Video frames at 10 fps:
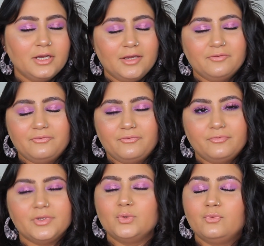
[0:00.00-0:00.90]
If
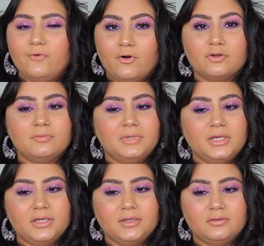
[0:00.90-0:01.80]
you follow
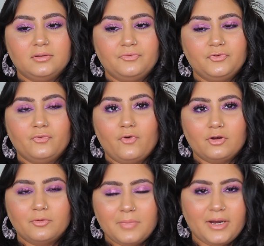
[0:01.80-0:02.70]
me, if you
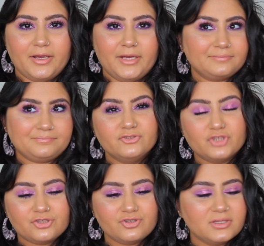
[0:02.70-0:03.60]
follow my
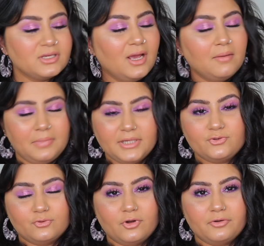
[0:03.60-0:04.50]
suggestions, please
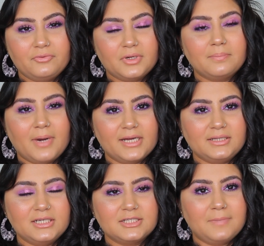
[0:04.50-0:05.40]
do not buy
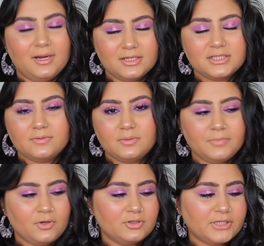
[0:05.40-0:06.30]
these palettes,
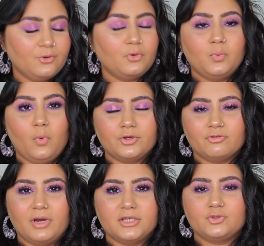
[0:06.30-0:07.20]
because I don't want
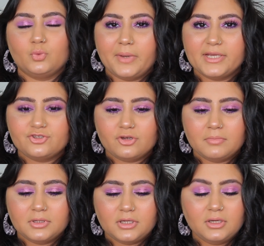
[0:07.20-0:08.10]
you guys to waste your
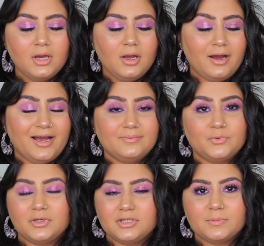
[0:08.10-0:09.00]
money. I am
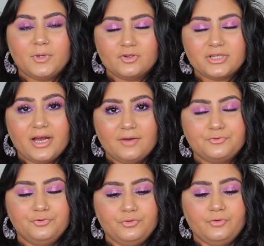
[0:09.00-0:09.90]
doing this because I have
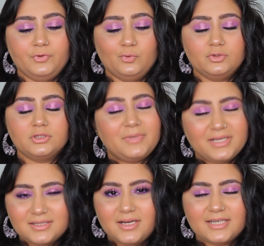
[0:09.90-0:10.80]
to do reviews.
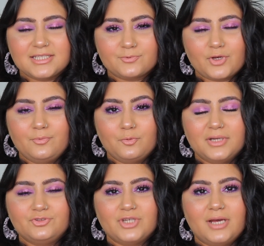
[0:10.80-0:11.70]
Please guys, subscribe to
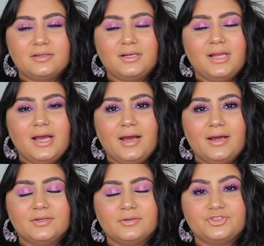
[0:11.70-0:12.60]
my channel
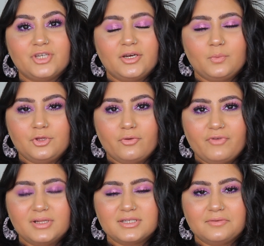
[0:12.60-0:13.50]
and share it with your
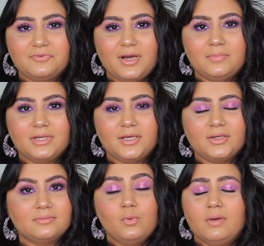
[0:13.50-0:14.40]
friends and
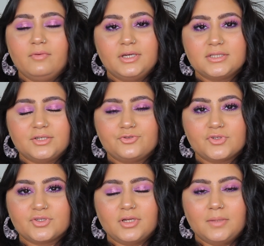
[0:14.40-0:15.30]
family. Whoever is
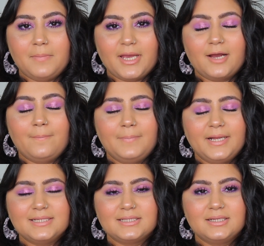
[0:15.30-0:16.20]
interested in makeup,
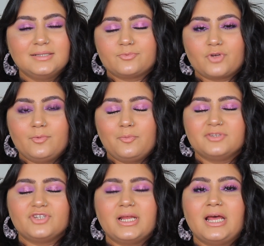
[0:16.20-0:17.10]
please subscribe to
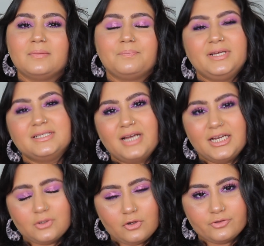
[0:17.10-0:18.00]
my channel. And please
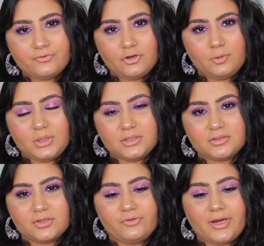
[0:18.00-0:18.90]
guys, also follow me on
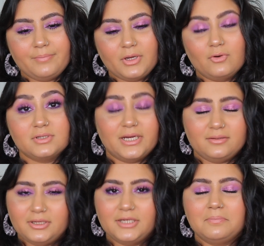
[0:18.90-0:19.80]
Instagram, because I
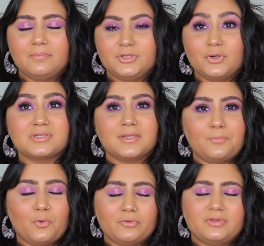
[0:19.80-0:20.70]
need your
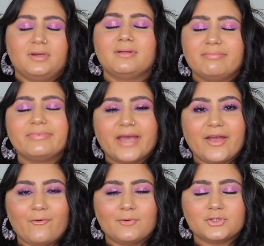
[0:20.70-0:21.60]
support
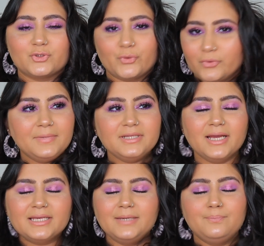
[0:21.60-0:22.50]
there also. I mean,
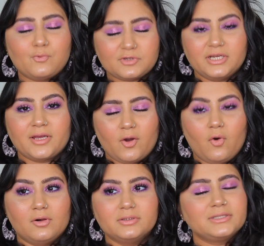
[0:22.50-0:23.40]
I keep posting
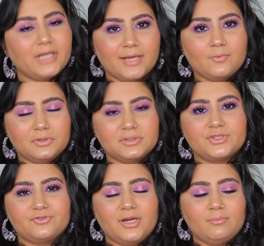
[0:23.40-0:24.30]
all the time on
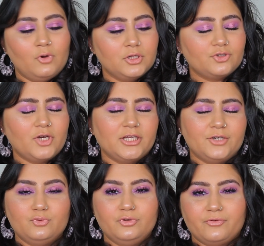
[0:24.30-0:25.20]
Instagram also, and
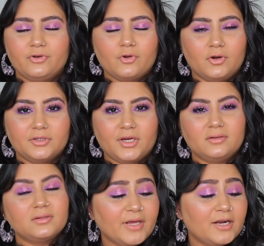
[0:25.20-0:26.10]
I do different
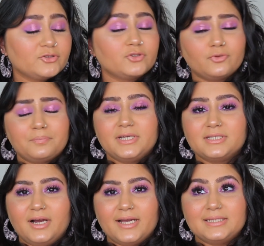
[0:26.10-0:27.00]
content there also. So
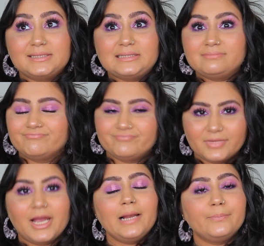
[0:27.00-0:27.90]
please guys,
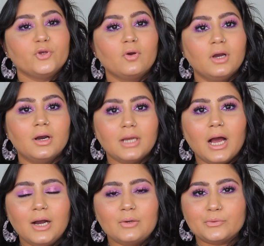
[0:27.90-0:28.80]
help your girl
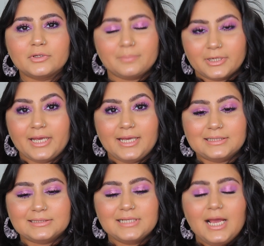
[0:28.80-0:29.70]
out,
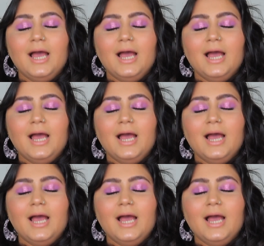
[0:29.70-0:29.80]
please.